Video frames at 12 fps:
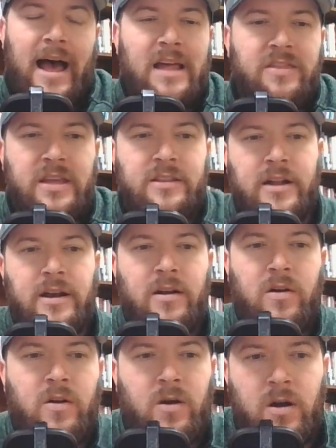I think
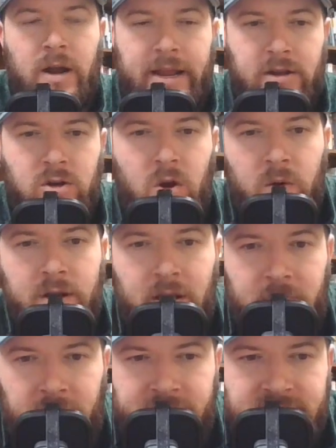there are a growing
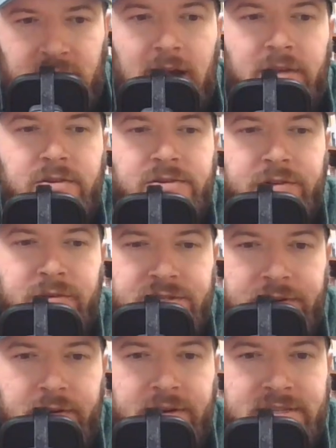number of scholars who are
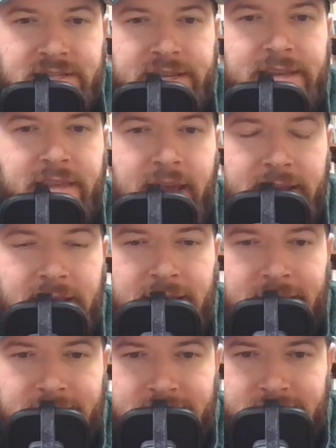starting to see that,
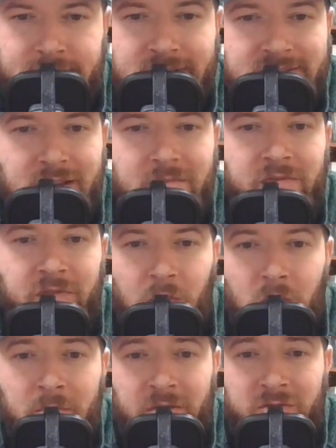listen, there's some
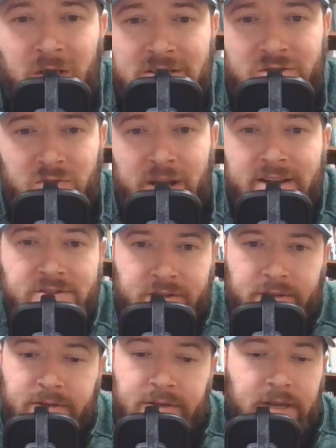form of
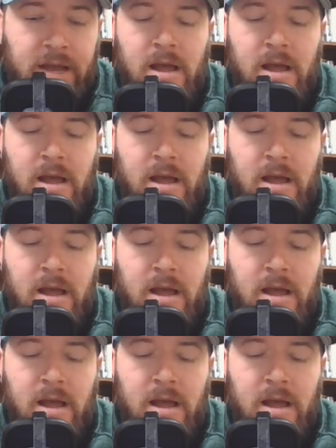resurrection.